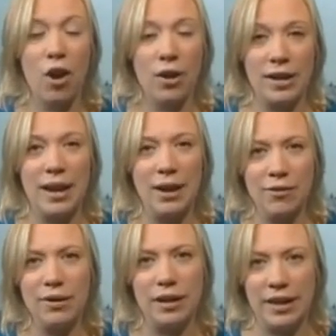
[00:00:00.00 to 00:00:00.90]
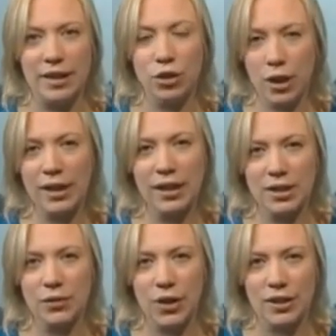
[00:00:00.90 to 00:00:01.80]
are inherently tracking
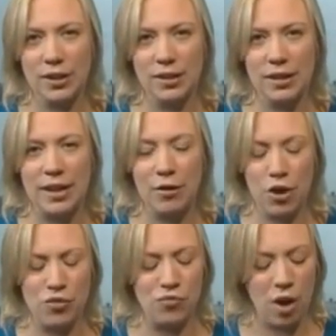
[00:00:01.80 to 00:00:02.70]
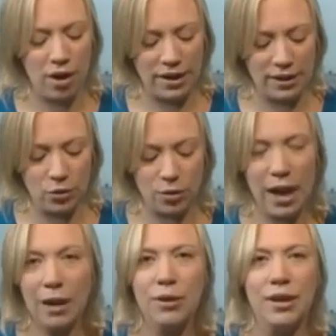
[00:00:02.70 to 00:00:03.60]
devices in their own right. You're
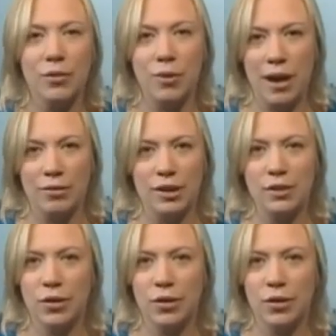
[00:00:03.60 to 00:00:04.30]
carrying around a